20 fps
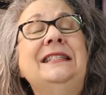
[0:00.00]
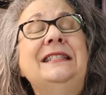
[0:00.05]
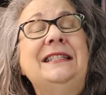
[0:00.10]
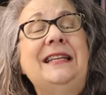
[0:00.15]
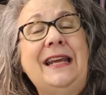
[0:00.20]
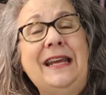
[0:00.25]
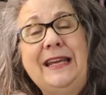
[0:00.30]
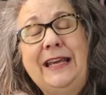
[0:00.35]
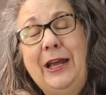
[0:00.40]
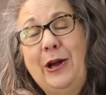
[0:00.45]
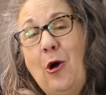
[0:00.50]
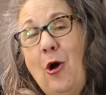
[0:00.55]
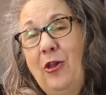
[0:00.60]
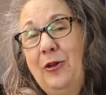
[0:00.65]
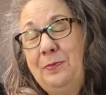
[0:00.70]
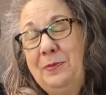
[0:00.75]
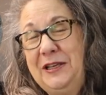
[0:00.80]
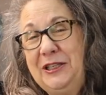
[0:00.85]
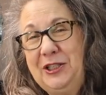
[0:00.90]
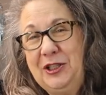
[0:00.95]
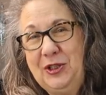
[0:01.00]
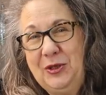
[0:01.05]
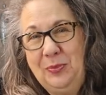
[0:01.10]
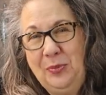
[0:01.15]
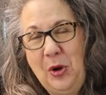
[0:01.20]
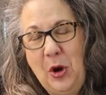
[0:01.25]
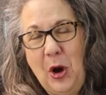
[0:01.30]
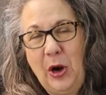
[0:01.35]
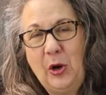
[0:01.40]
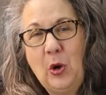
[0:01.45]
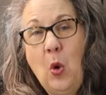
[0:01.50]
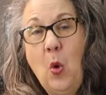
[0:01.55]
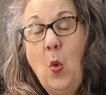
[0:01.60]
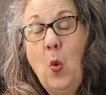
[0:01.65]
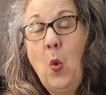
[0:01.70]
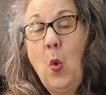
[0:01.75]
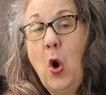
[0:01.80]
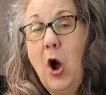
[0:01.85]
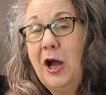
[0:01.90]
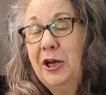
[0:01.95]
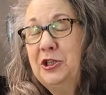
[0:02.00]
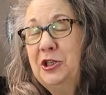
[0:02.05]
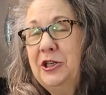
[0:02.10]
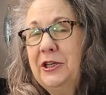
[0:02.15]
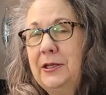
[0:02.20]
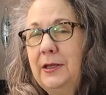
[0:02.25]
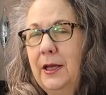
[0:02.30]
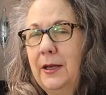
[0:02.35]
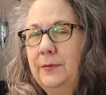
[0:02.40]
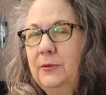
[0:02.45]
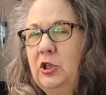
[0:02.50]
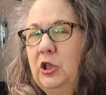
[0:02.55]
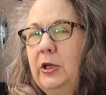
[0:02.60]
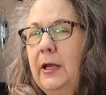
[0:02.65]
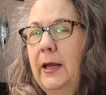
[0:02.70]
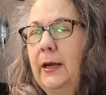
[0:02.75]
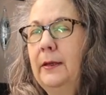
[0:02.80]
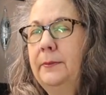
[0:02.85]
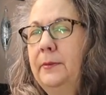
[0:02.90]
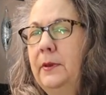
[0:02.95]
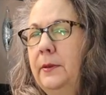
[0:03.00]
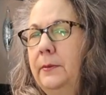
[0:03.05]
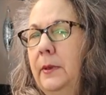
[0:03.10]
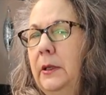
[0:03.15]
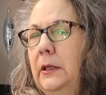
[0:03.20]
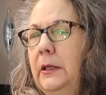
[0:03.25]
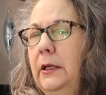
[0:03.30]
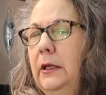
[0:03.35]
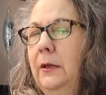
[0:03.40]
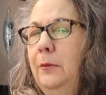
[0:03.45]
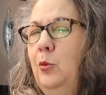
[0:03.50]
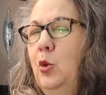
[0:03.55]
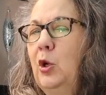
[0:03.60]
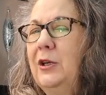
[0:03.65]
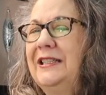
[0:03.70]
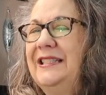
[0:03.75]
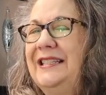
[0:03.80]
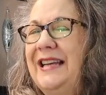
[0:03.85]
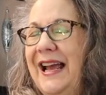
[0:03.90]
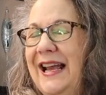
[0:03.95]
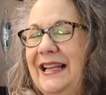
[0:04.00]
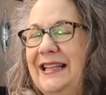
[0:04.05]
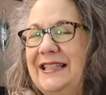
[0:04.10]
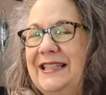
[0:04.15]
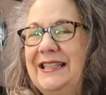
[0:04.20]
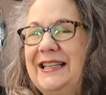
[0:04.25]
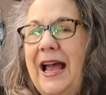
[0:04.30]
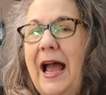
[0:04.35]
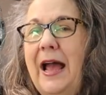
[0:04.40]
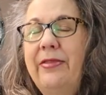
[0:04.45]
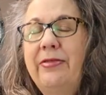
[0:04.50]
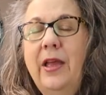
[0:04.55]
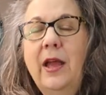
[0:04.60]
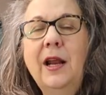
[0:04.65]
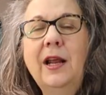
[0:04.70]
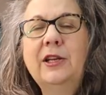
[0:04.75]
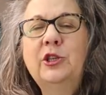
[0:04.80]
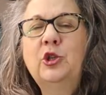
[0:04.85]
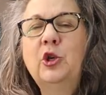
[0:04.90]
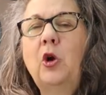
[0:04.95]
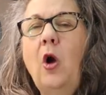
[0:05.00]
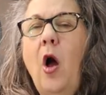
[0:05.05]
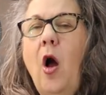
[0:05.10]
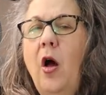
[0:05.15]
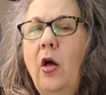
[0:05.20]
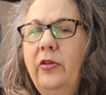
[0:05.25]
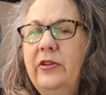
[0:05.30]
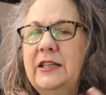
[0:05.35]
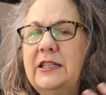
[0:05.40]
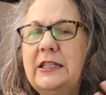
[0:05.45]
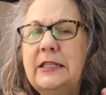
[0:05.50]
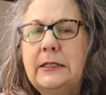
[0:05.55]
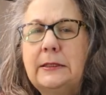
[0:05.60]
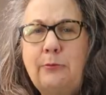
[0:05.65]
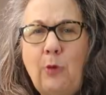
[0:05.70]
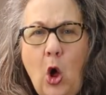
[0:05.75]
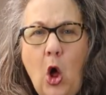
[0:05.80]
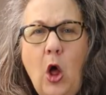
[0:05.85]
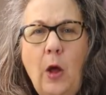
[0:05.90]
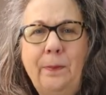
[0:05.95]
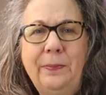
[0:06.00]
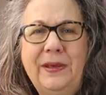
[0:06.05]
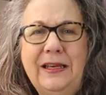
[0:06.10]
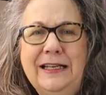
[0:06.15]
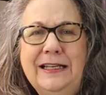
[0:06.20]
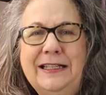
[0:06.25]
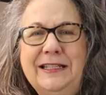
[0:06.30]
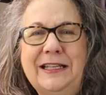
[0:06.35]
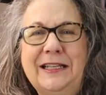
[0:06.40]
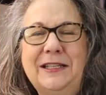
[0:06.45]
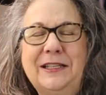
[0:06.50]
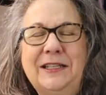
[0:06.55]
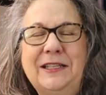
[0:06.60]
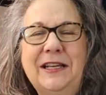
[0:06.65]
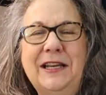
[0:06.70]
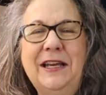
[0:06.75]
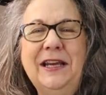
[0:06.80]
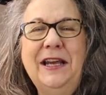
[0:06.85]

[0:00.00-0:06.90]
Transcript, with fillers: taking all the pieces apart, washing them to get them a little more dense, and then I took all these small pieces